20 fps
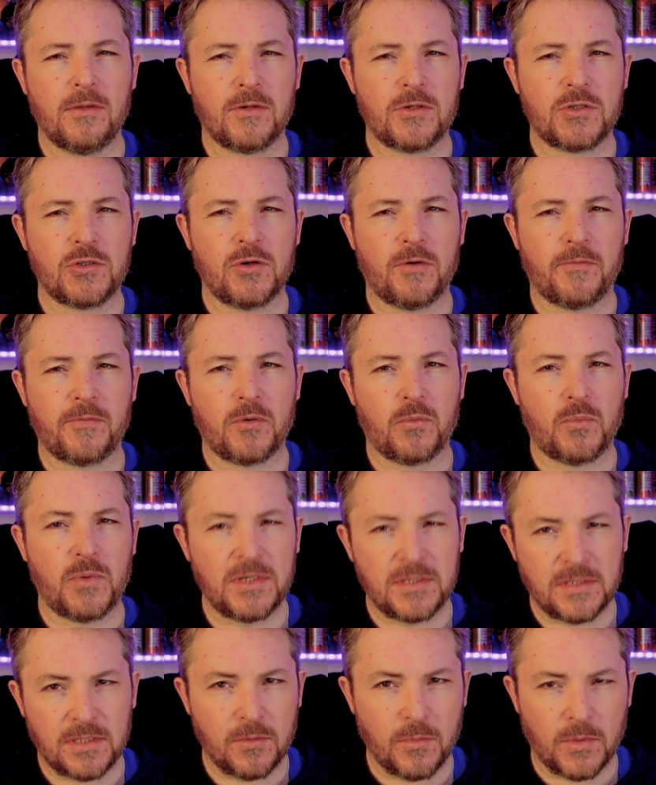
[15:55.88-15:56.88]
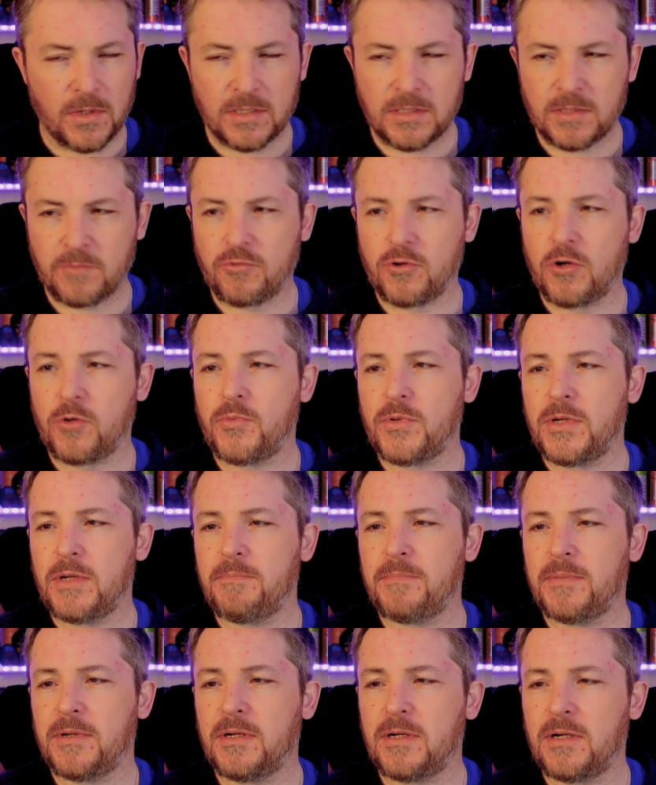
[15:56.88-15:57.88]
Not sure if the whiskey one is
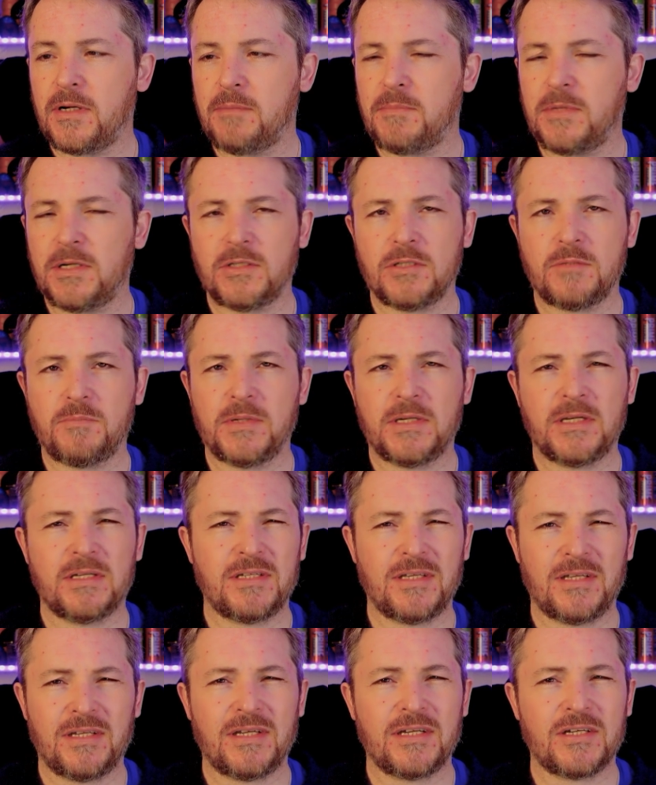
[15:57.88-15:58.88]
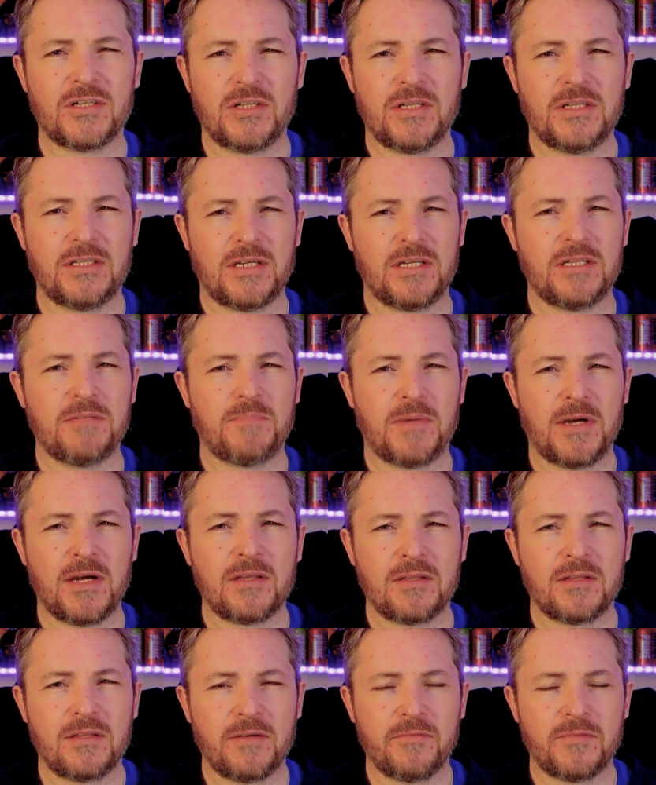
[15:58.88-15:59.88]
appropriate, but I might, just because it actually tastes
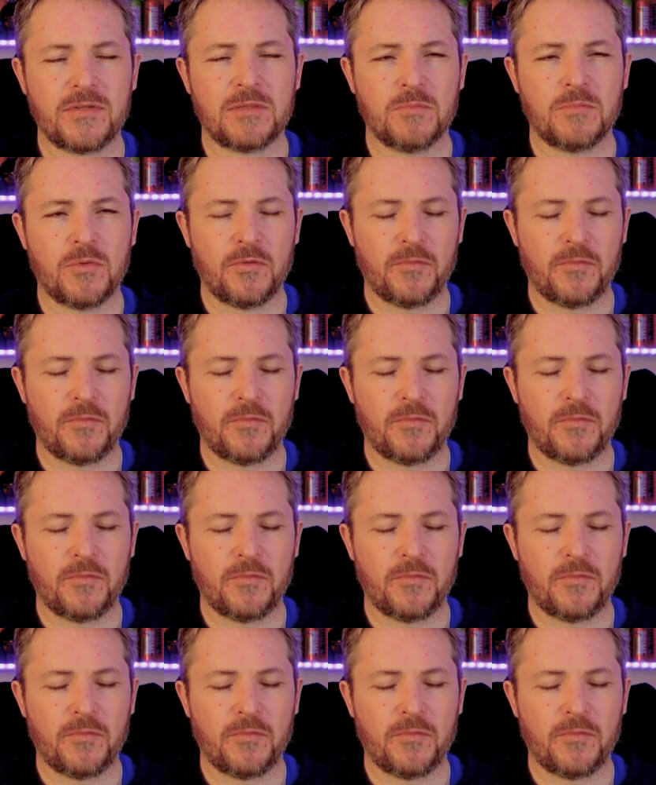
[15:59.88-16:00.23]
better than the others.